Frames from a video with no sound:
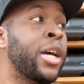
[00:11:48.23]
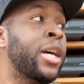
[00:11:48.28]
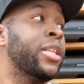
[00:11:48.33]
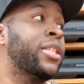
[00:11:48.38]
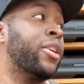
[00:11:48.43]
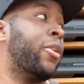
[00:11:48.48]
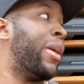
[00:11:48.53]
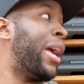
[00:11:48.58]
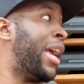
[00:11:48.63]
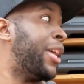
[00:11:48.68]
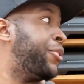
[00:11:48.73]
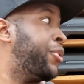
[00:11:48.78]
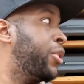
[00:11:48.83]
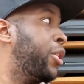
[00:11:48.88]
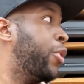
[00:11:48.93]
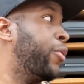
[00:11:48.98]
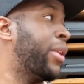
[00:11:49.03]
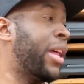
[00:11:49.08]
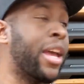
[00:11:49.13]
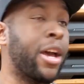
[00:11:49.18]
So as you
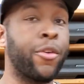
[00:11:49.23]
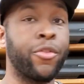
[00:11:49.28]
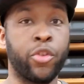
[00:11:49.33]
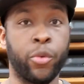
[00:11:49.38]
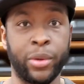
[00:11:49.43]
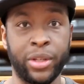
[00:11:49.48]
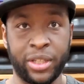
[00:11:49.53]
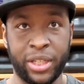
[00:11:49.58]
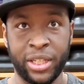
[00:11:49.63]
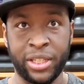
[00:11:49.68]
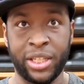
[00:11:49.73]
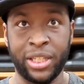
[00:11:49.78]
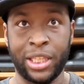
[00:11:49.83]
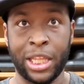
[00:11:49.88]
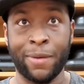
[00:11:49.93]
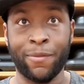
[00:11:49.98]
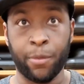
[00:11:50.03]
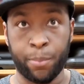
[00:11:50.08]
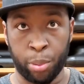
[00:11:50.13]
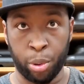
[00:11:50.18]
go down, the resistance
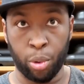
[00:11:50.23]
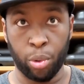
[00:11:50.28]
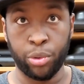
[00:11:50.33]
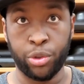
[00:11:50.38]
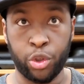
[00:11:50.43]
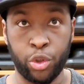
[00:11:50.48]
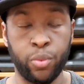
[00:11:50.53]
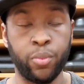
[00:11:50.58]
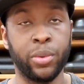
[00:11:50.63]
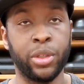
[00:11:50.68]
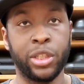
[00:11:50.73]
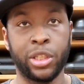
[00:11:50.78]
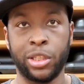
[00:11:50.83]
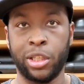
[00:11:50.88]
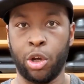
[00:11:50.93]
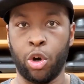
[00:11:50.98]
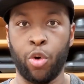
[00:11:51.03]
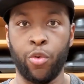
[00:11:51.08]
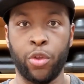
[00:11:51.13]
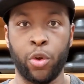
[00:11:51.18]
level pulls you,
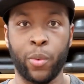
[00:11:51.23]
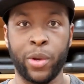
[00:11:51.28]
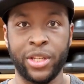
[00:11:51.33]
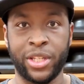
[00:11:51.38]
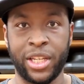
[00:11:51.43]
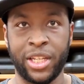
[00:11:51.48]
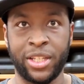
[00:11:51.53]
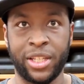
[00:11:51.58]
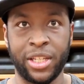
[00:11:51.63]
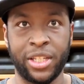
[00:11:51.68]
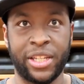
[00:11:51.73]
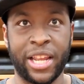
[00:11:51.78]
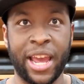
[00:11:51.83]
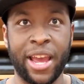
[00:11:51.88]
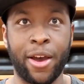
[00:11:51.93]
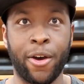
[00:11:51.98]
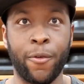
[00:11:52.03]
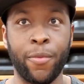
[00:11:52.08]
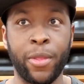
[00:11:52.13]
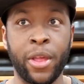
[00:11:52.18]
slow the resistance
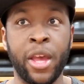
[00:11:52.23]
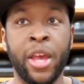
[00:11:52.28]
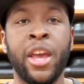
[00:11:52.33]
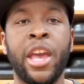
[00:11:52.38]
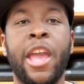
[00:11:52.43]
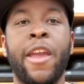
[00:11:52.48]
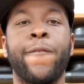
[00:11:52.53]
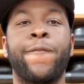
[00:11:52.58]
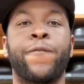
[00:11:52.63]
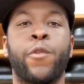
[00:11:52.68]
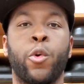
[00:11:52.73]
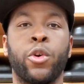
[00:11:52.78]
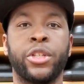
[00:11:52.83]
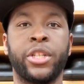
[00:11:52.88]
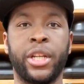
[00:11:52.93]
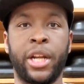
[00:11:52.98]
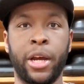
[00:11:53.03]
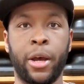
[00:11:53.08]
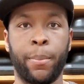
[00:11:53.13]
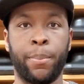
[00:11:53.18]
down, and
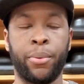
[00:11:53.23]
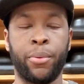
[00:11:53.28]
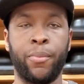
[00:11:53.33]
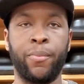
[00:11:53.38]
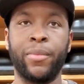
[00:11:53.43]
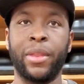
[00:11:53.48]
force it up.